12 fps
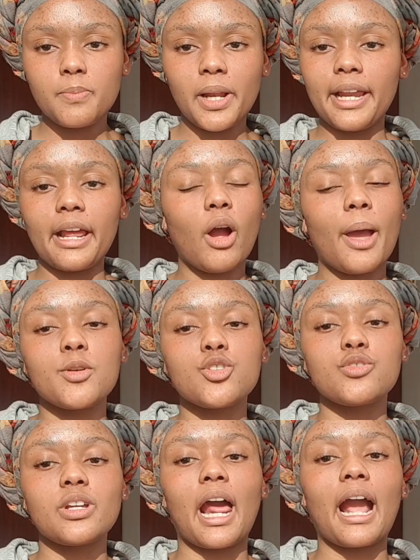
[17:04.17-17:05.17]
plain
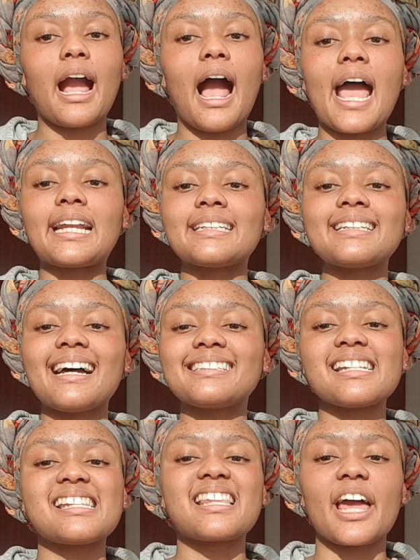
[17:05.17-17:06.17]
chemistry, like I didn't
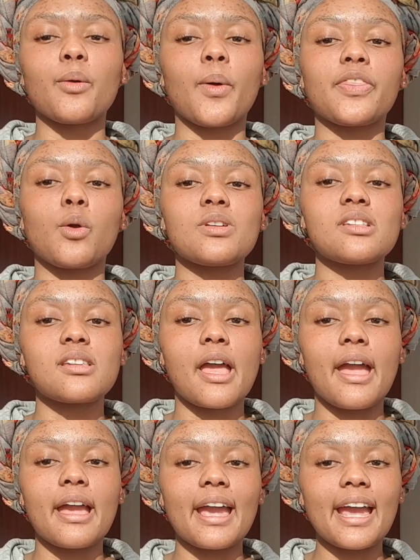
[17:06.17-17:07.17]
understand what they were
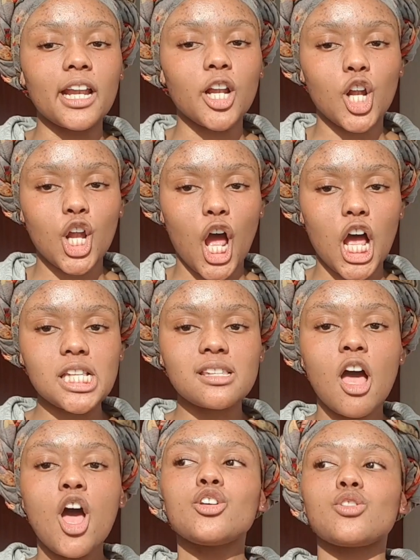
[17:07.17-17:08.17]
saying in class.
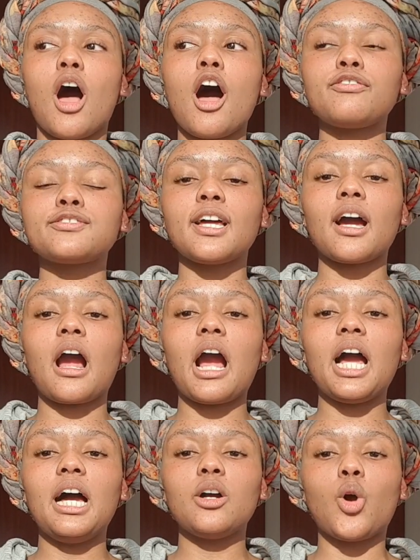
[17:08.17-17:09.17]
So after
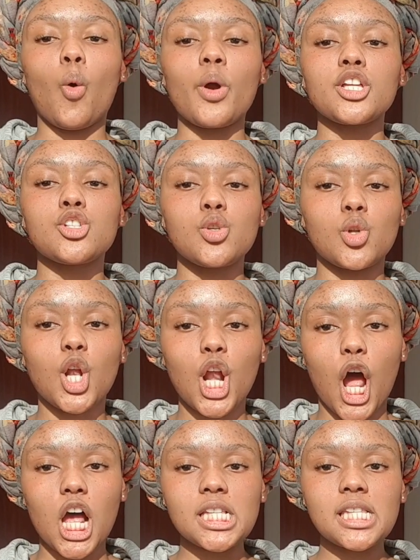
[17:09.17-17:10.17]
going to
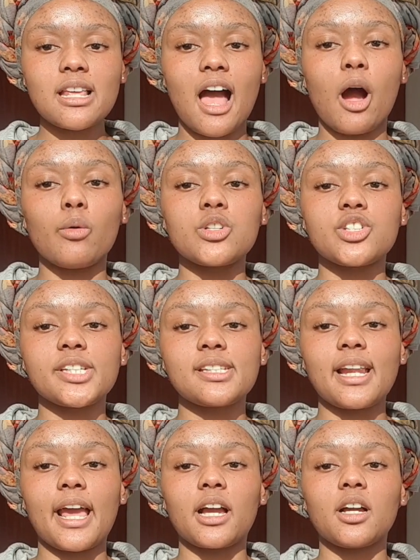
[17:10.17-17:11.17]
class, I would just
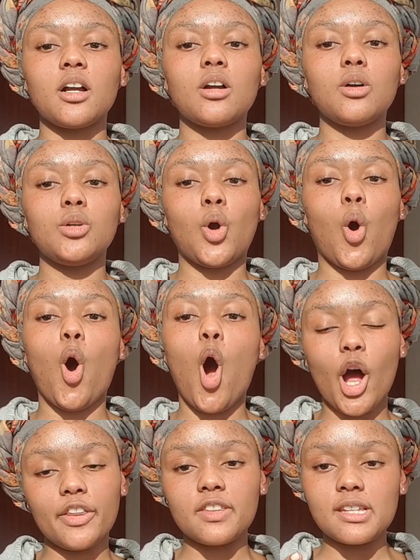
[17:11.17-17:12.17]
like go
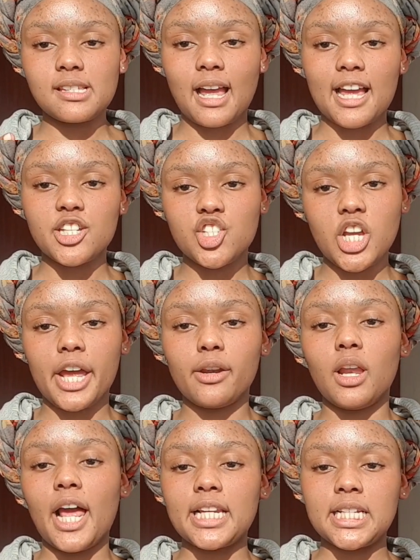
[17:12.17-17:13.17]
on this guy's
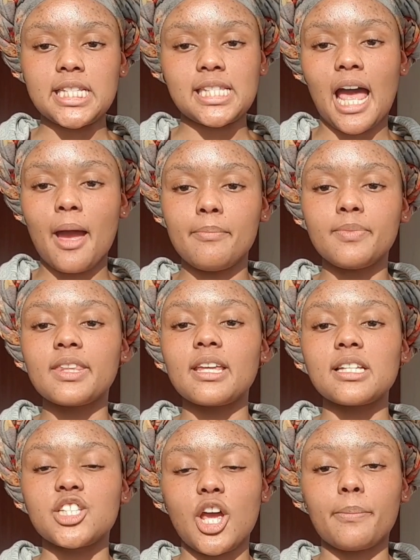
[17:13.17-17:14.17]
channel and then type
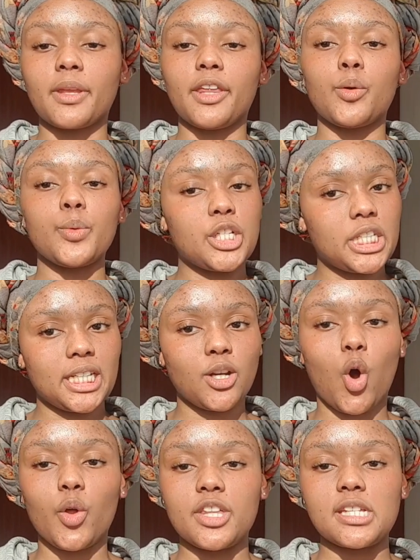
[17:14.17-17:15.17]
the chapter that we did
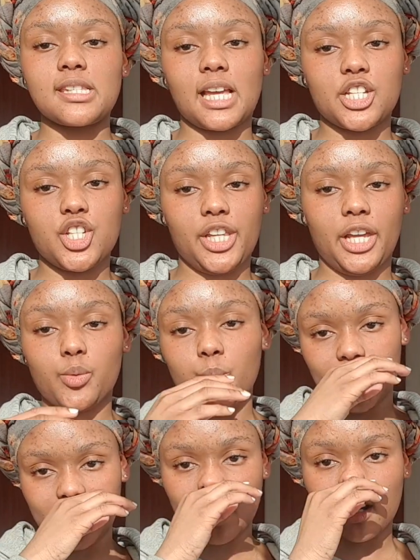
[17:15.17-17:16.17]
or the section that we
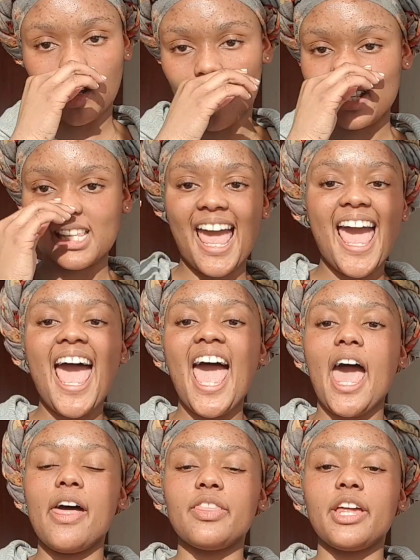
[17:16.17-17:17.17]
did in class,
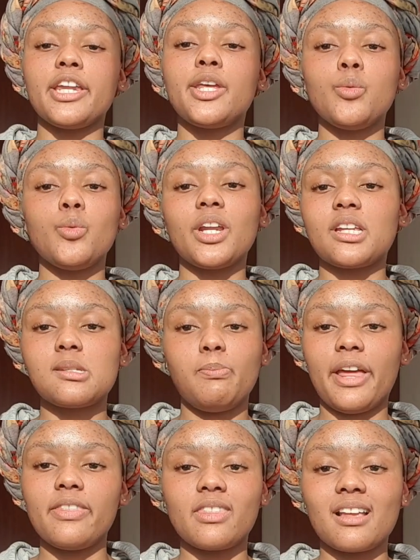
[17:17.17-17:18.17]
and then he would
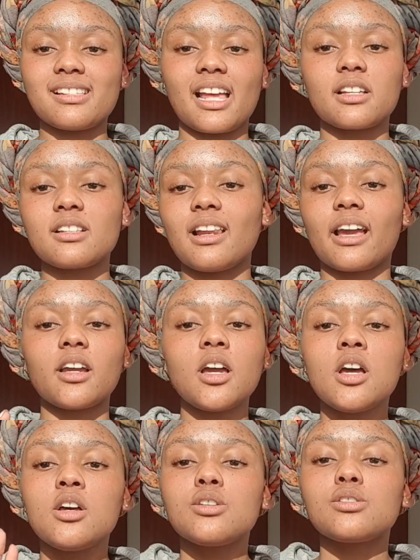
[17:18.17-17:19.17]
explain things like
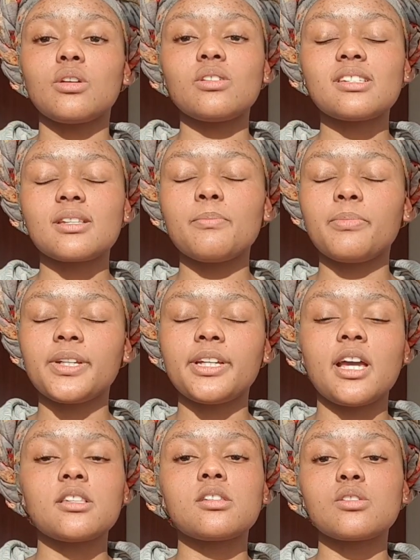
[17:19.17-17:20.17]
so
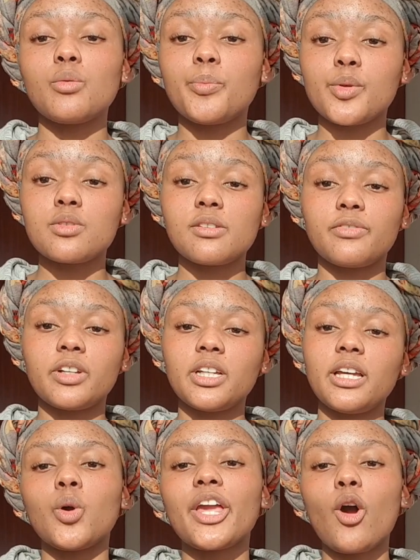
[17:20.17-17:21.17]
simply and so
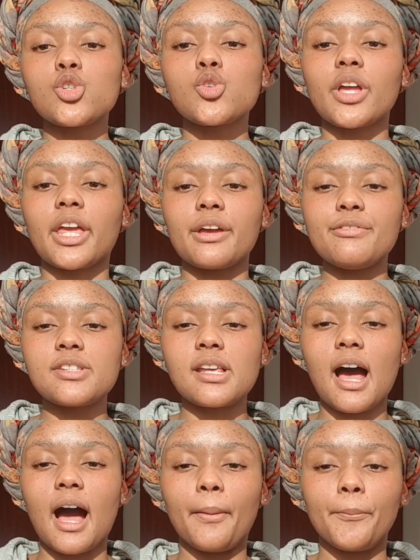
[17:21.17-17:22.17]
beautifully. He also gives
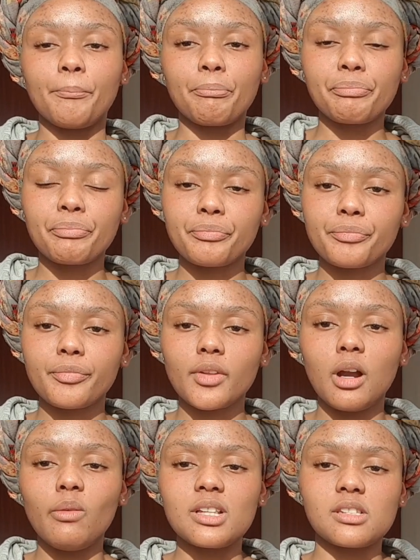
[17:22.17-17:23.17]

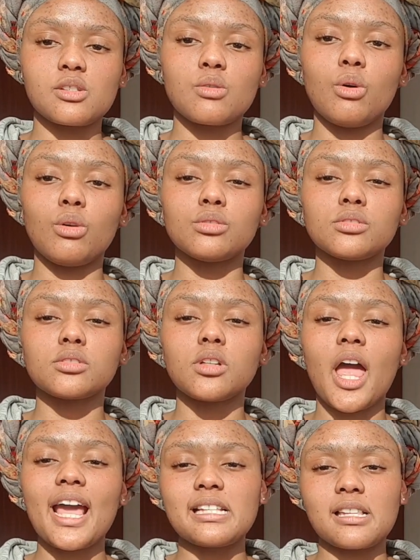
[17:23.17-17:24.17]
what's it called,
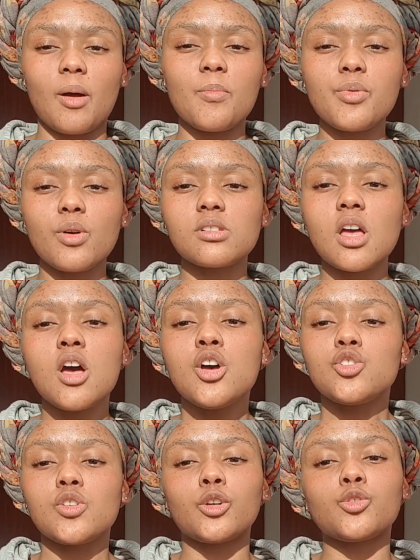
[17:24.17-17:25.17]
examples.
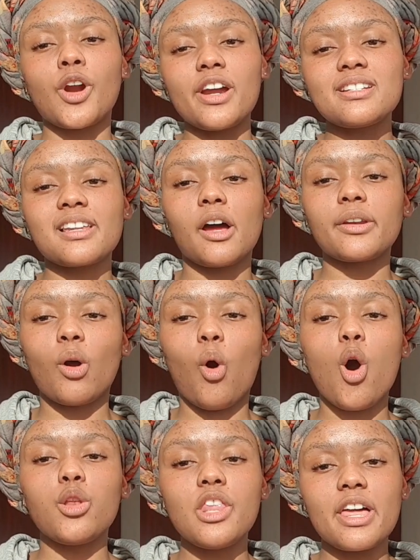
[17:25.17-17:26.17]
So I'd write down
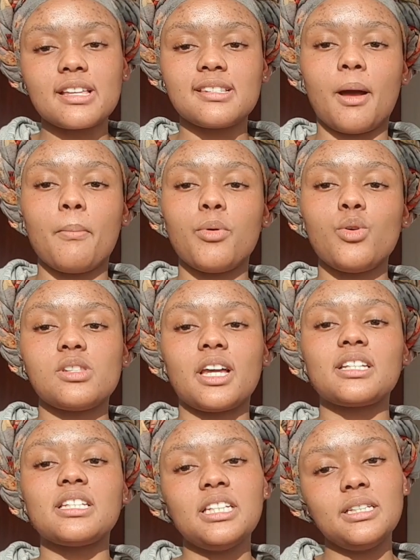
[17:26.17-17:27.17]
all the examples
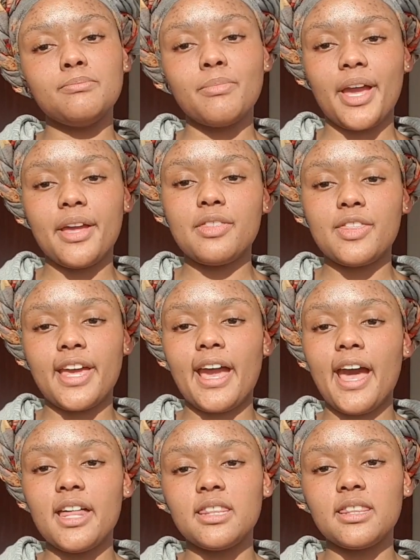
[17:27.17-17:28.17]
that he made there
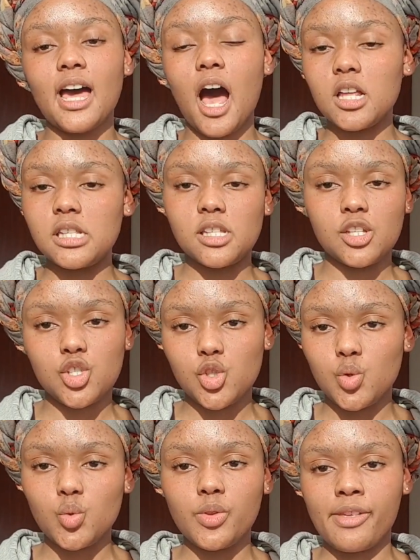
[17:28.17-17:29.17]
and the answers
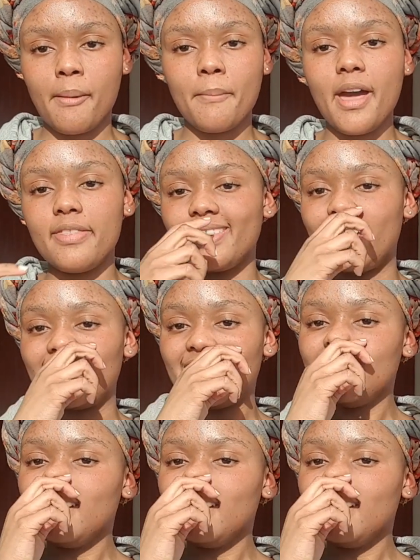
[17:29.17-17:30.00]
to them, and then